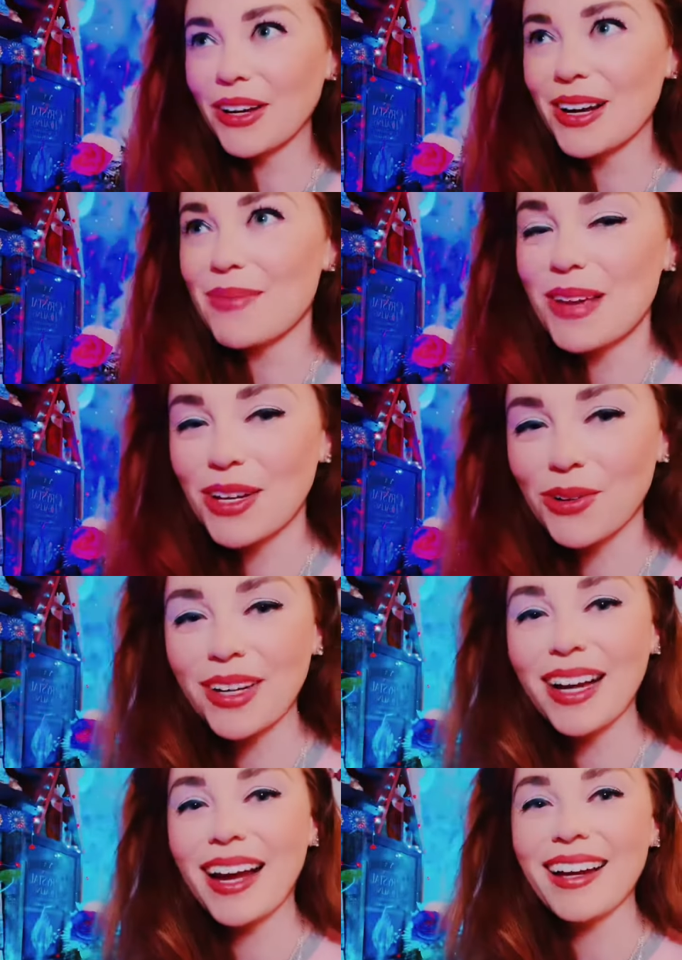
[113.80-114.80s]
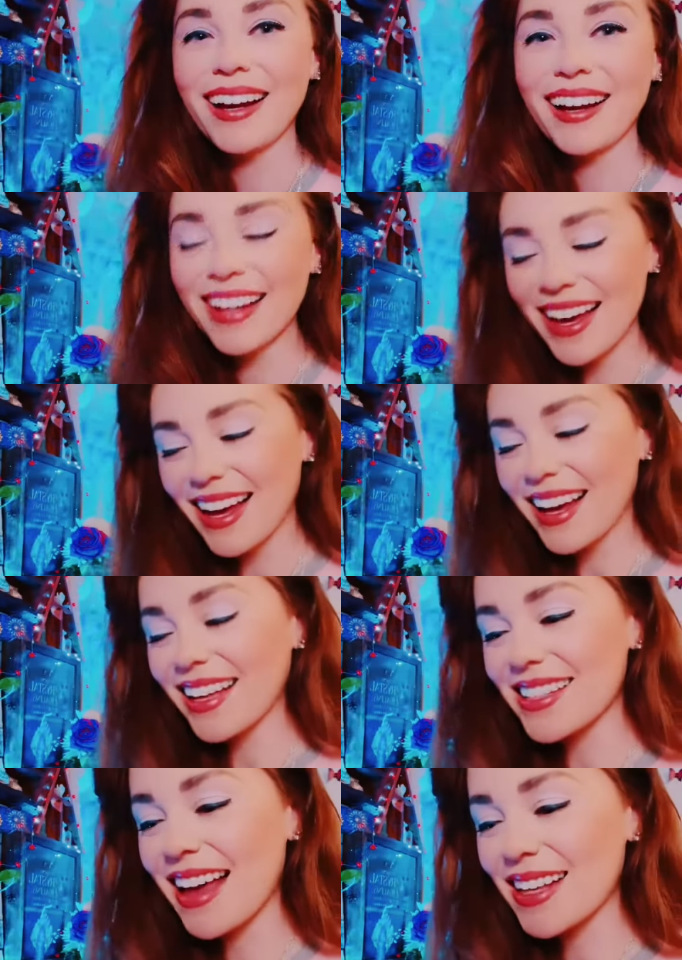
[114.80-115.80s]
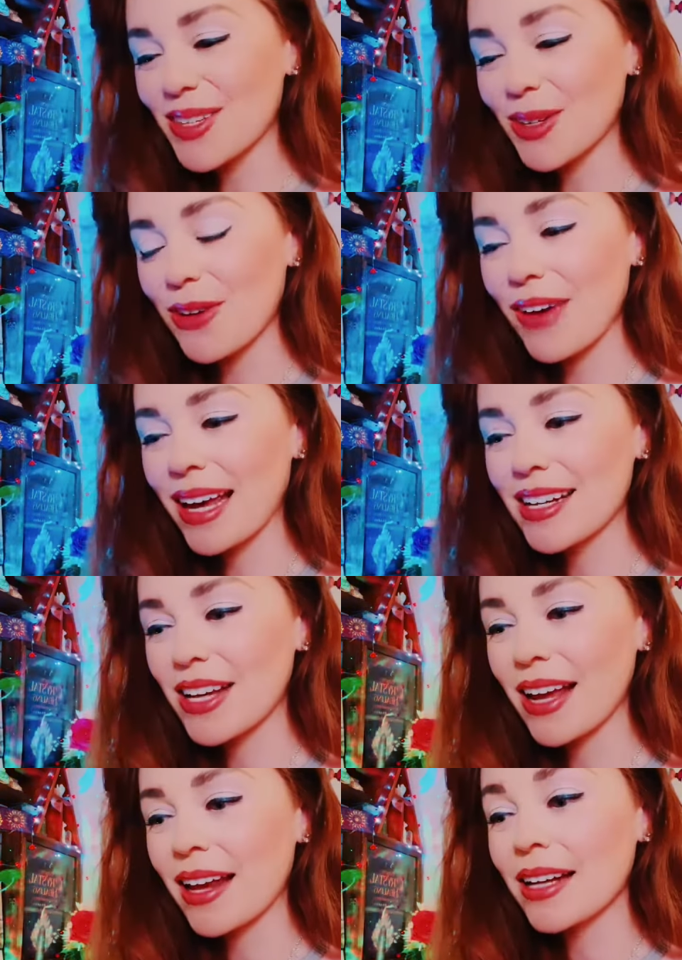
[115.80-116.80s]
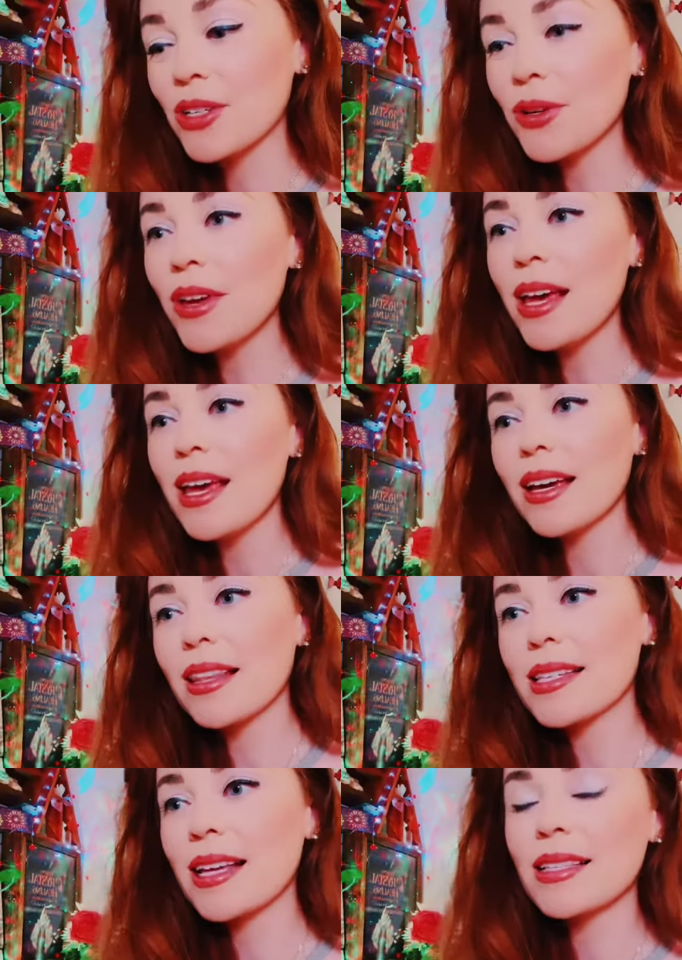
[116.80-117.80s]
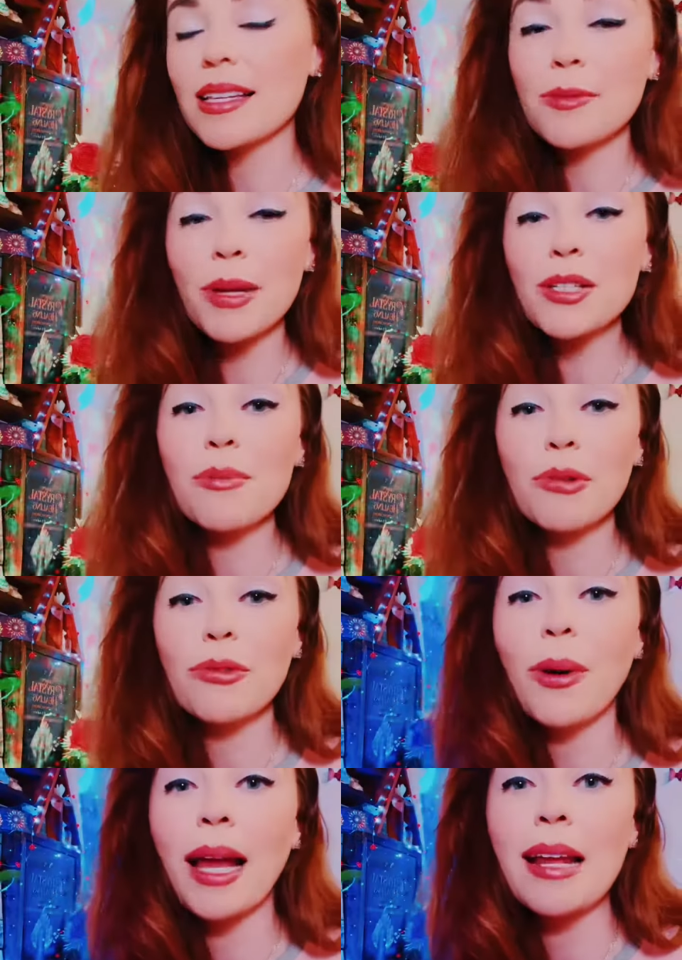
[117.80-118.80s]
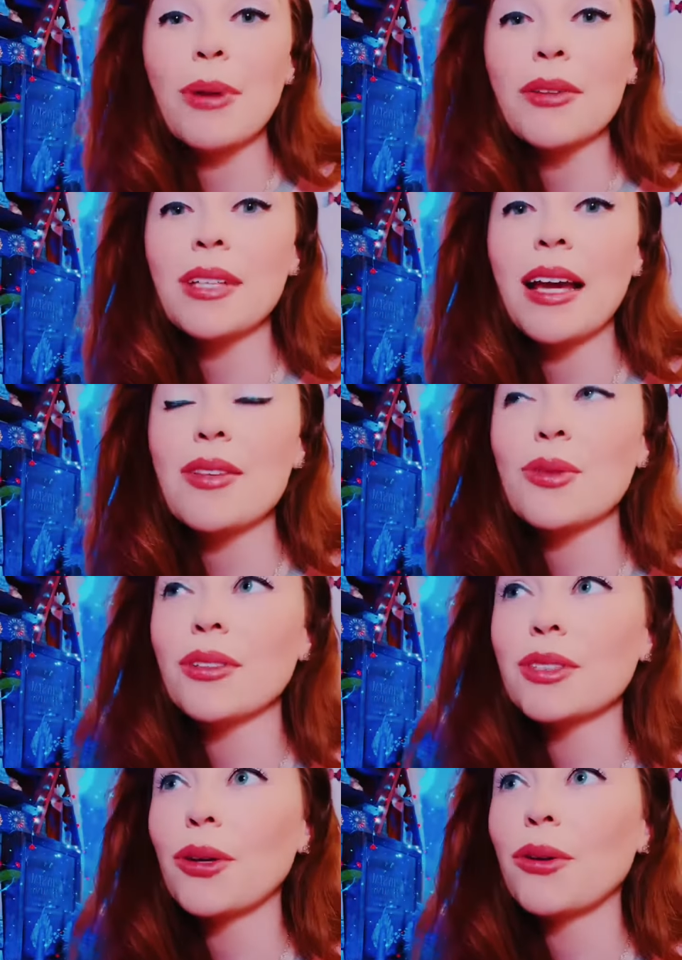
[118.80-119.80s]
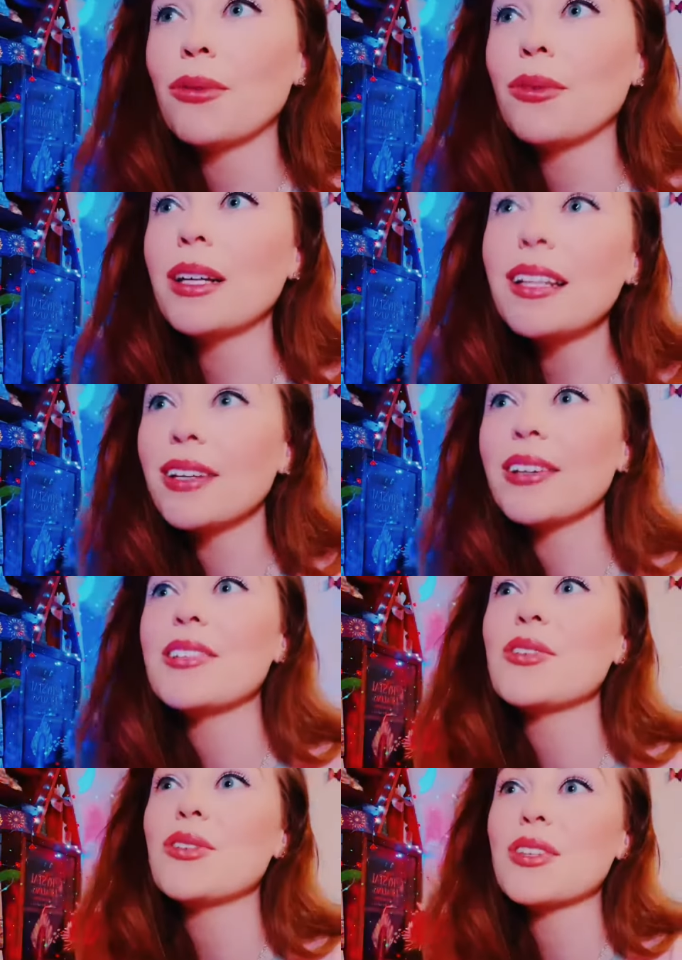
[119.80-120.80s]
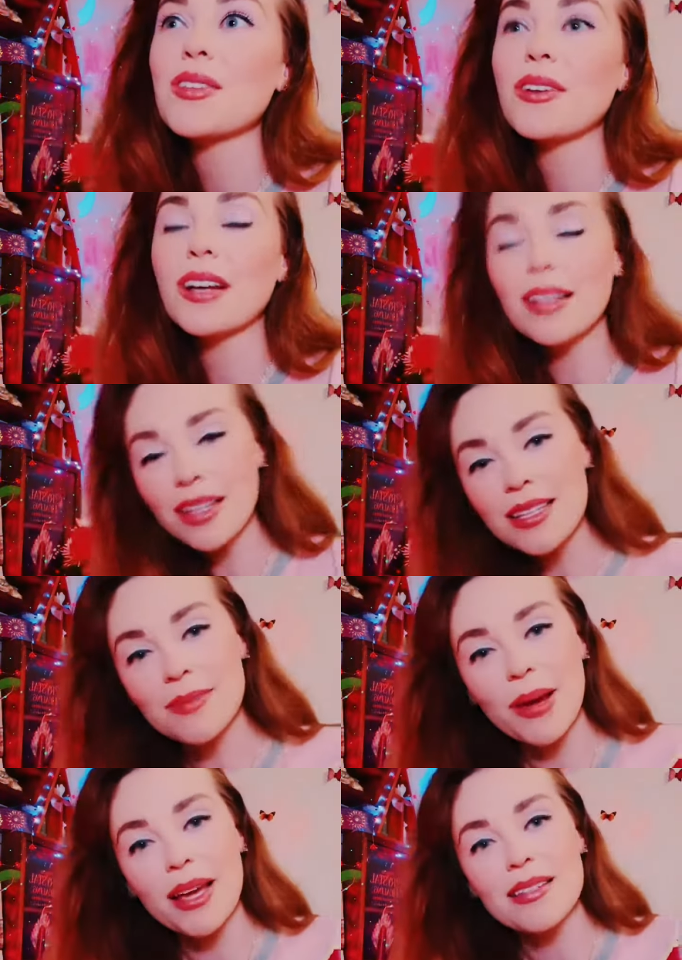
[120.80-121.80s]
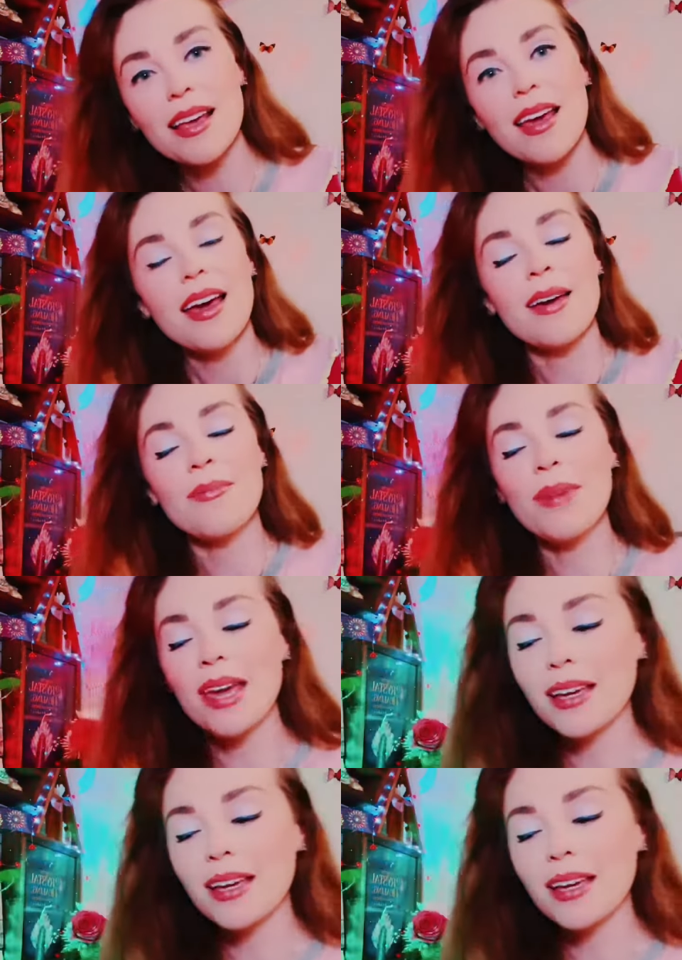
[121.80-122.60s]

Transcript: going to be creating? It's that sort of energy. And I do get the sense, especially before any birthday, it's also really good to just sort of cleanse space and make